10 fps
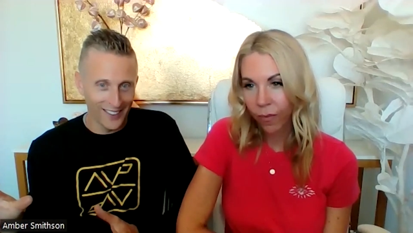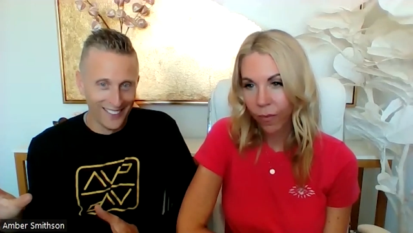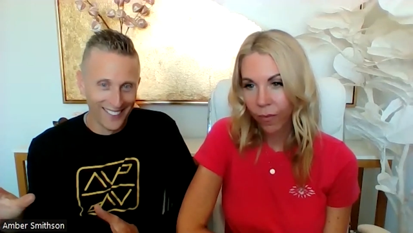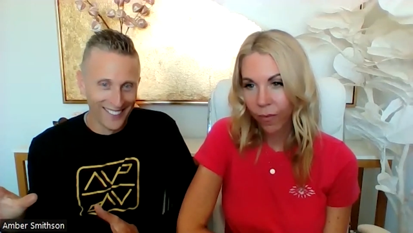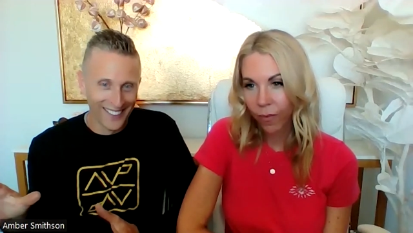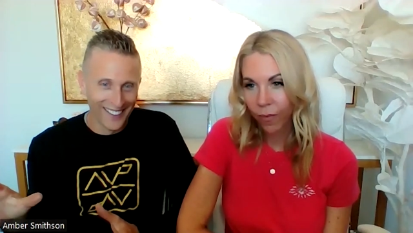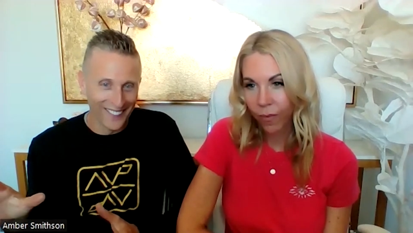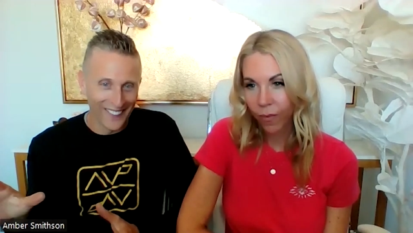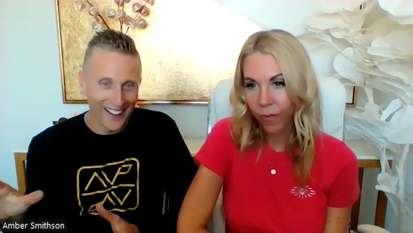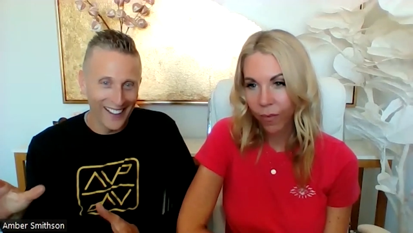
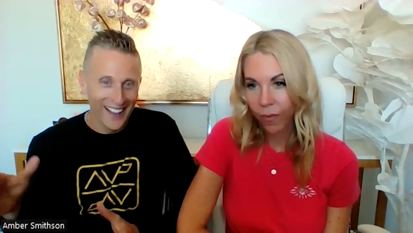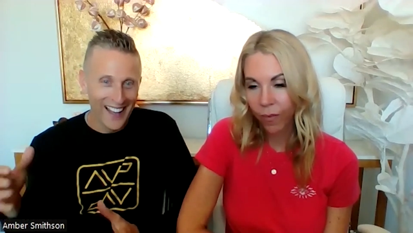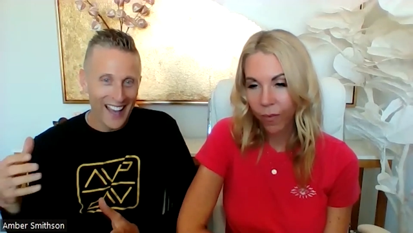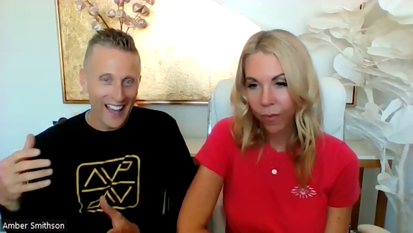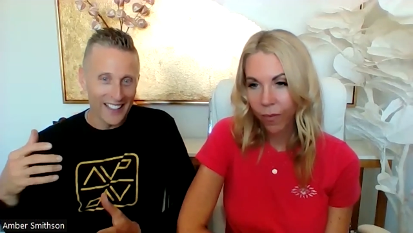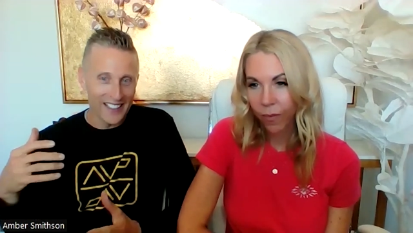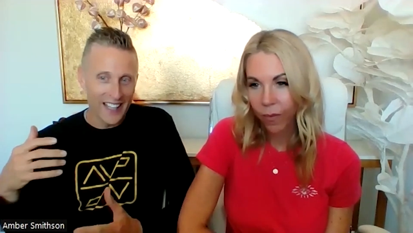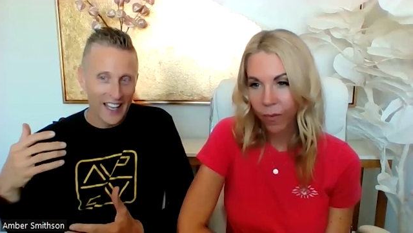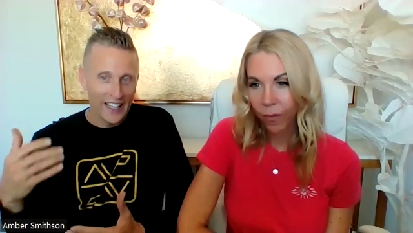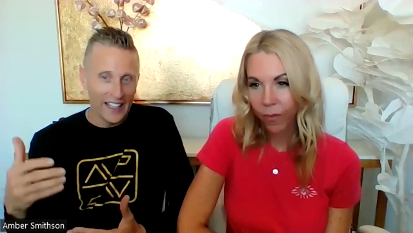Speaker 1: mm-hmm. right? And
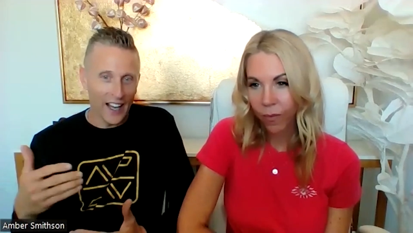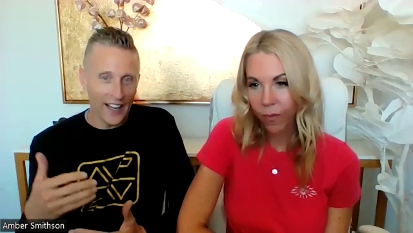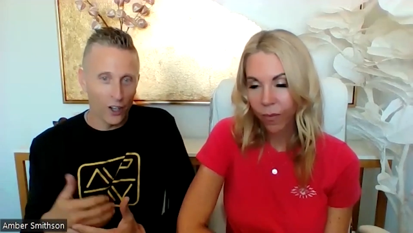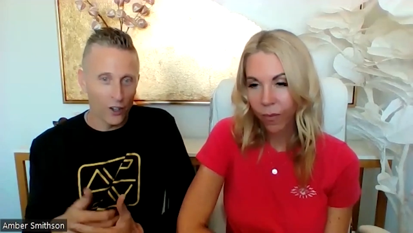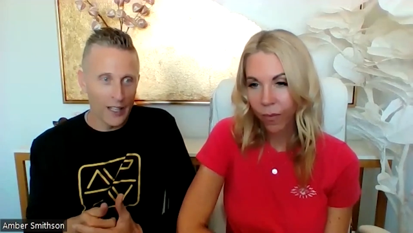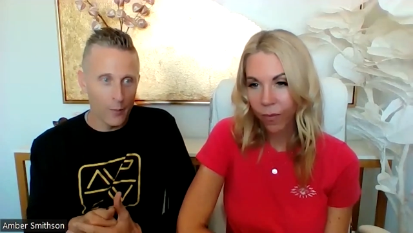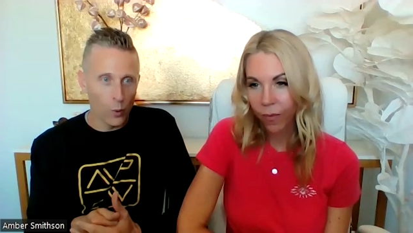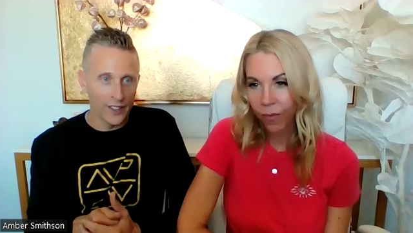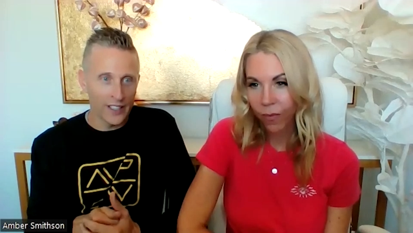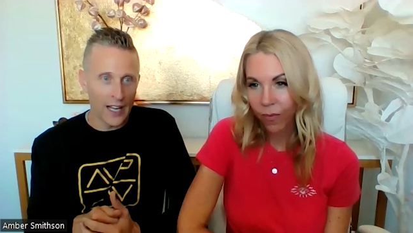I heard him
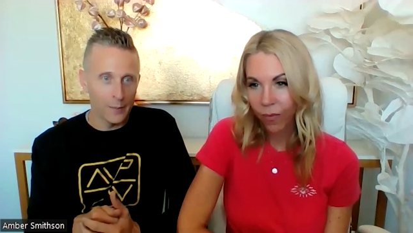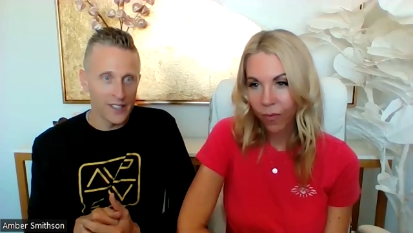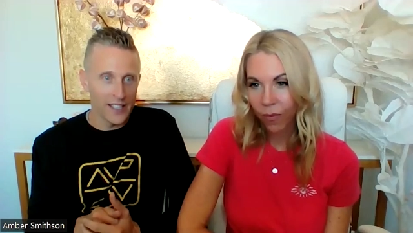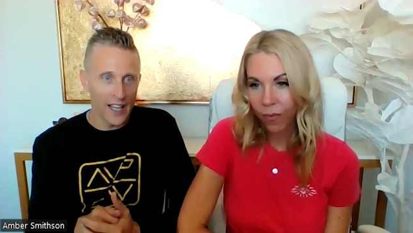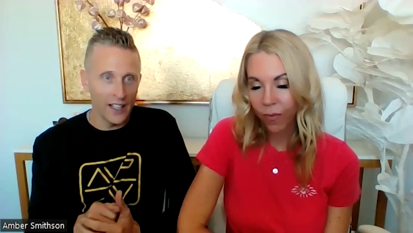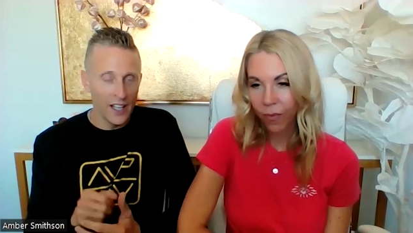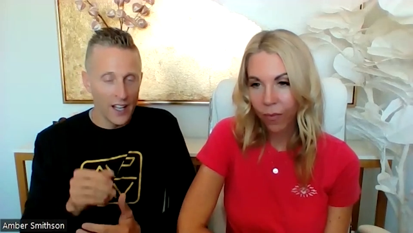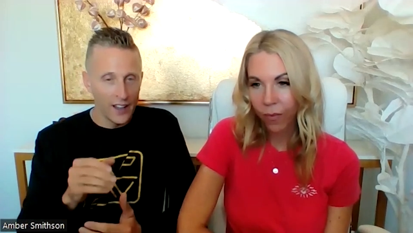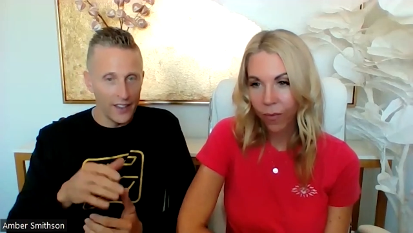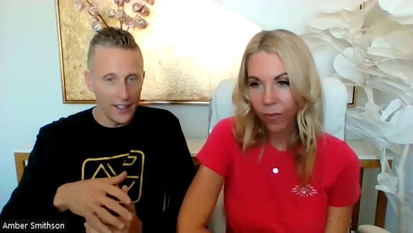one time say,
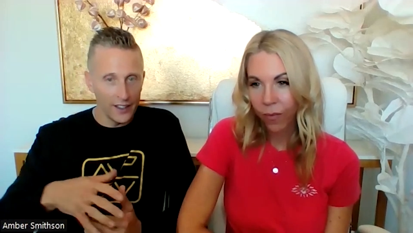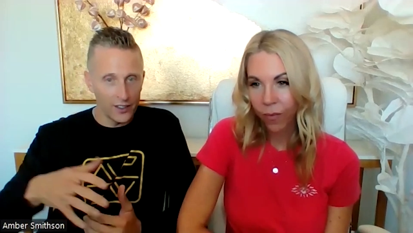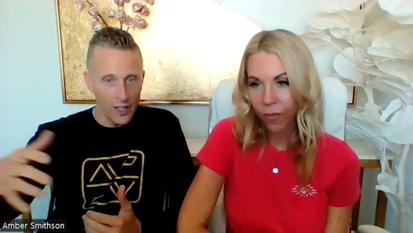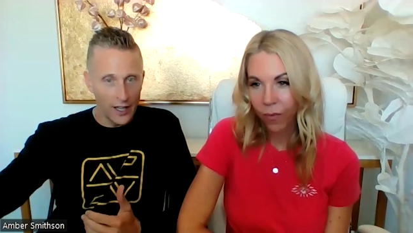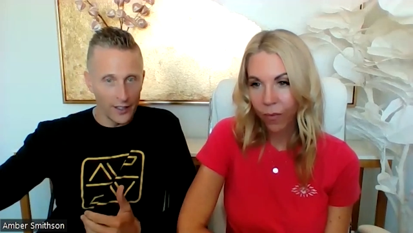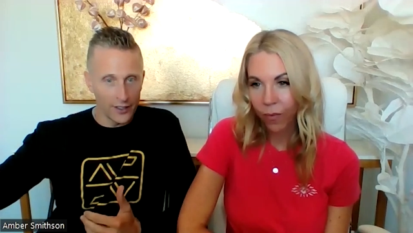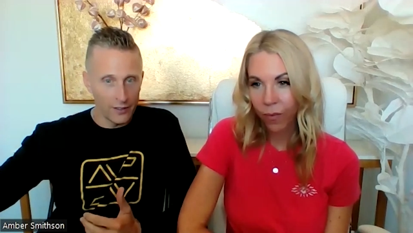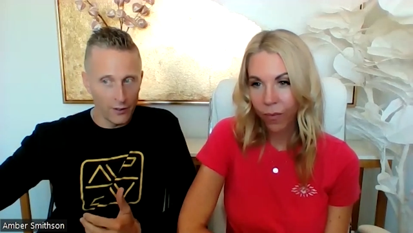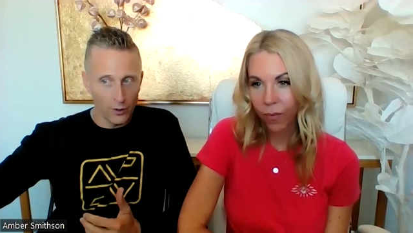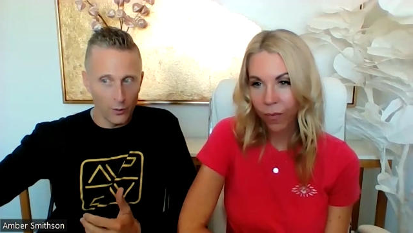that uh,
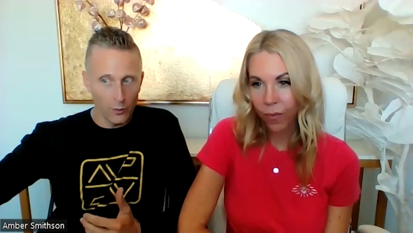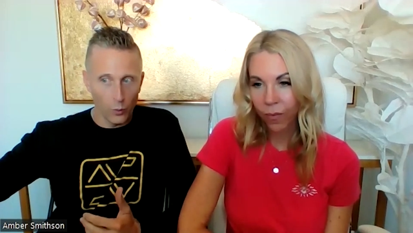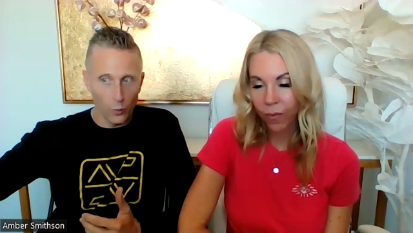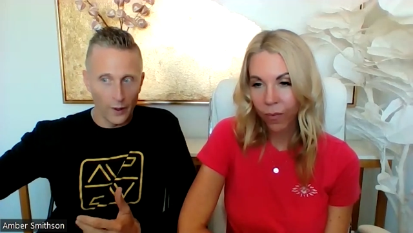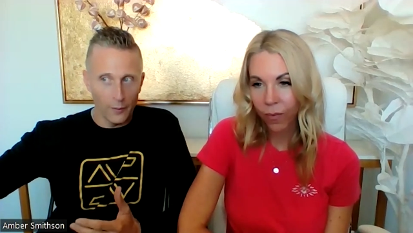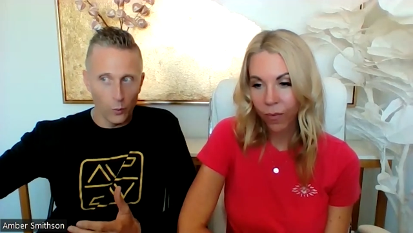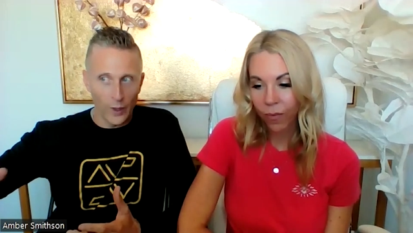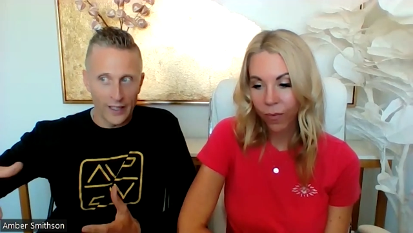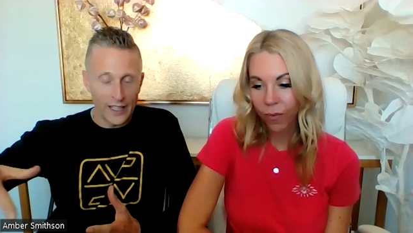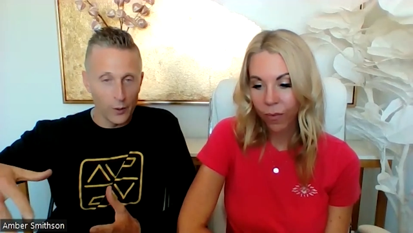w-
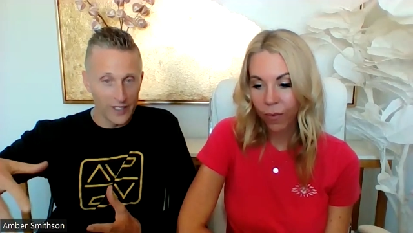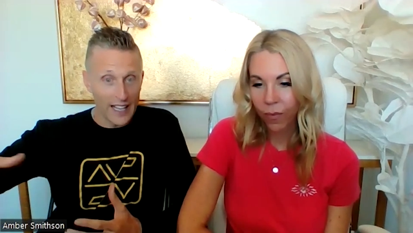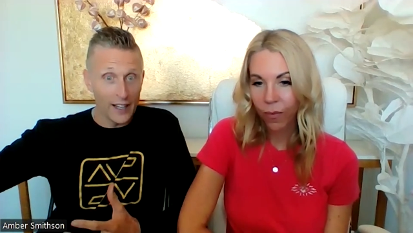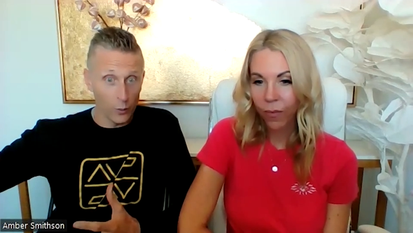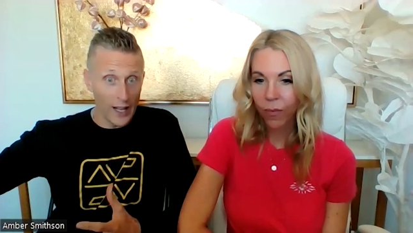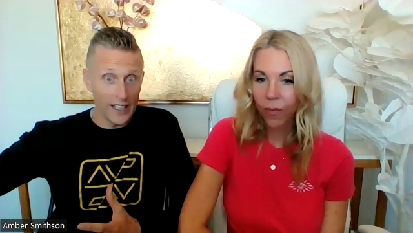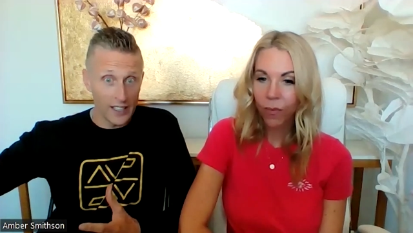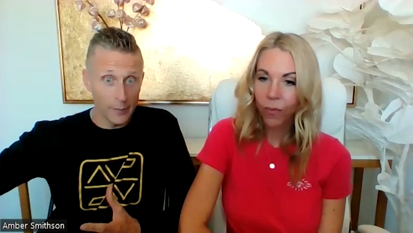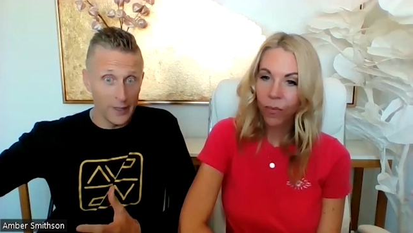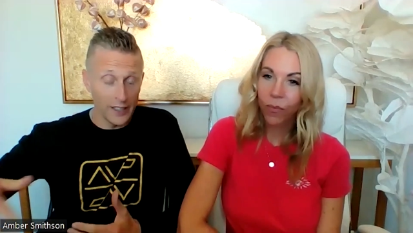when he was getting ready
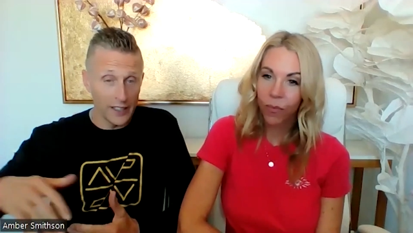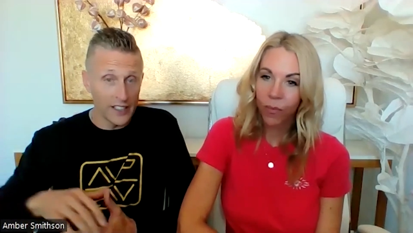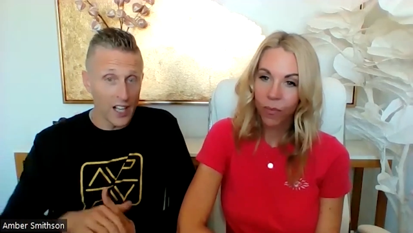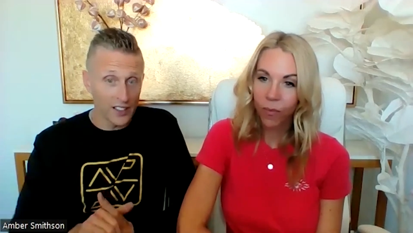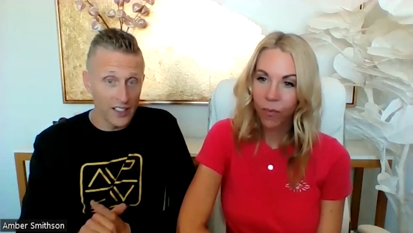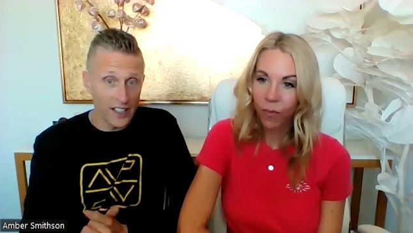to be inducted